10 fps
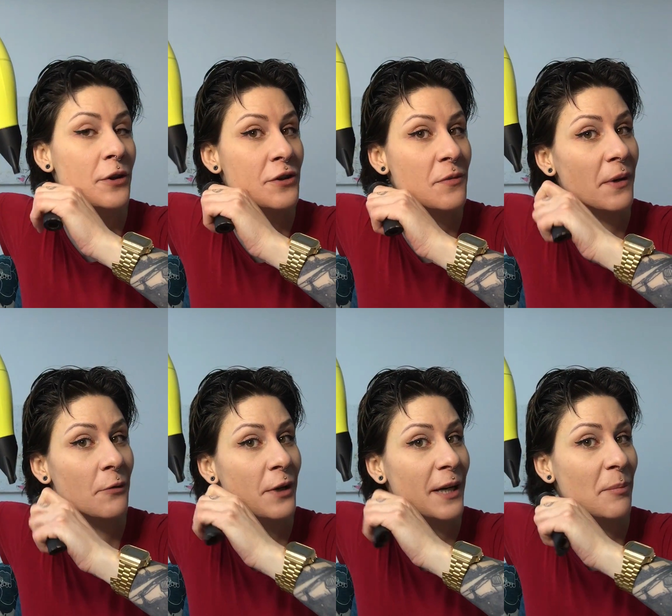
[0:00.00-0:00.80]
want you to be
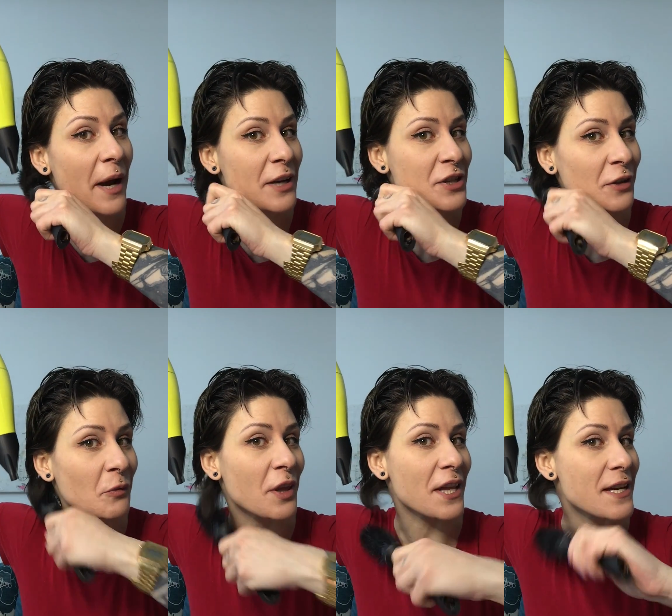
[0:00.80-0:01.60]
really patient
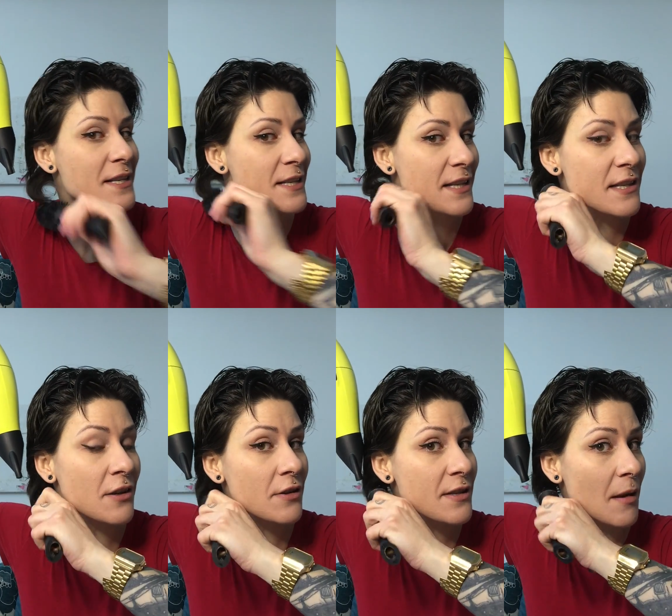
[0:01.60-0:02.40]
with this. It's
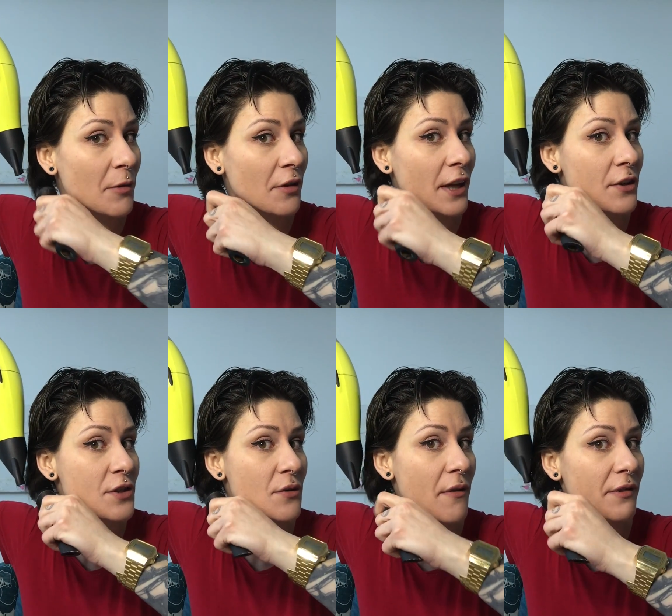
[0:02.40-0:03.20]
not something that you
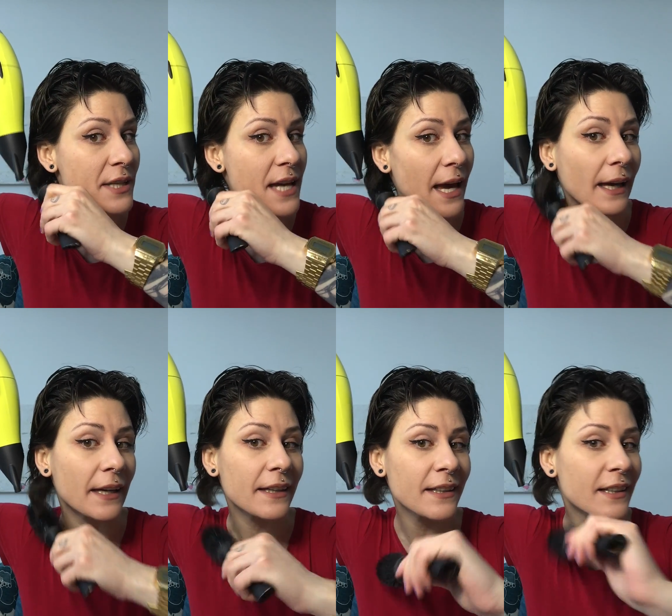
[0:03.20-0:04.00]
do every
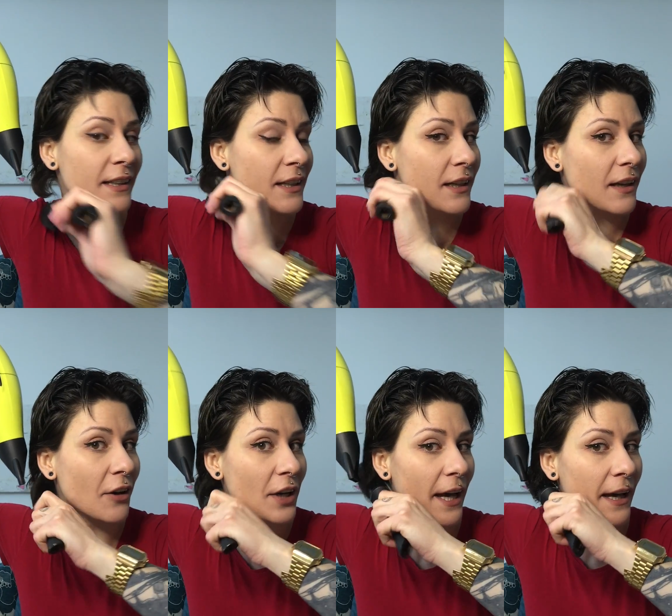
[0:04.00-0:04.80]
day,
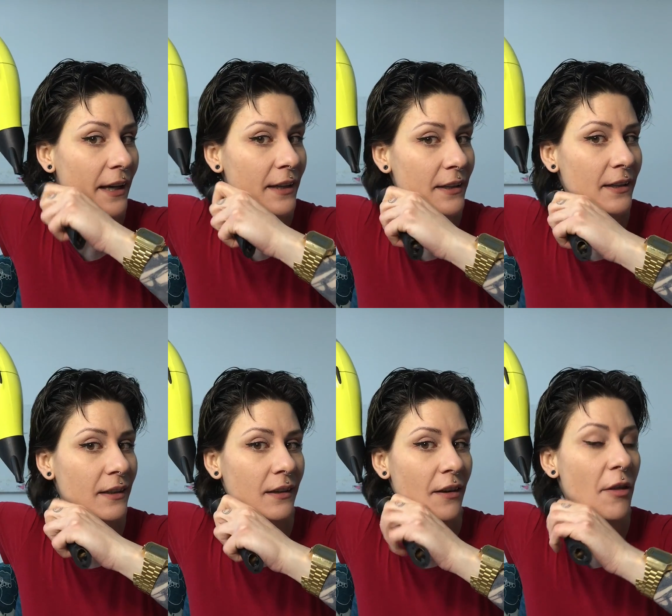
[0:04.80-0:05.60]
okay?
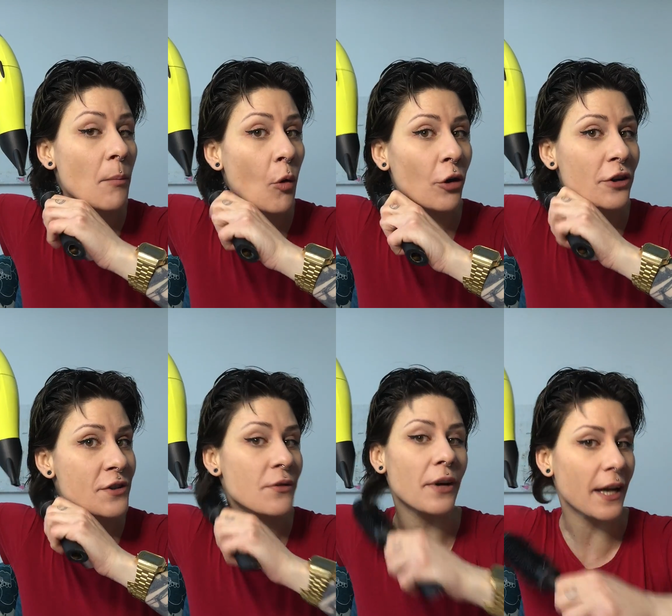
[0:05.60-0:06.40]
The more you
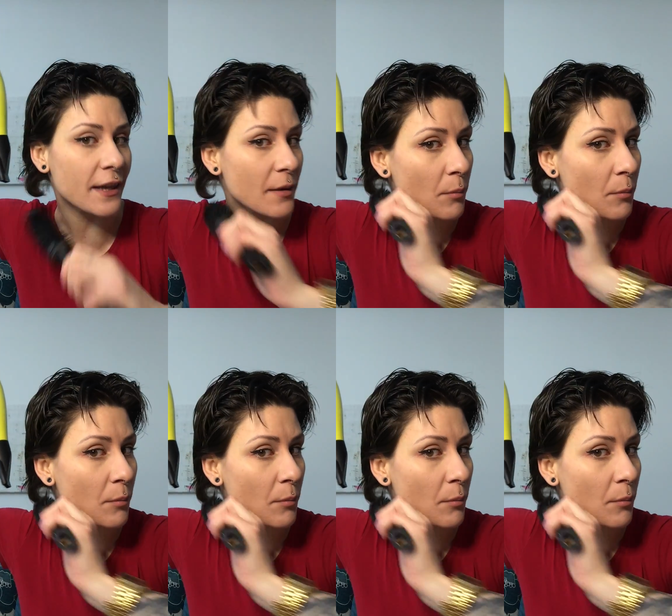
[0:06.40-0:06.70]
do it,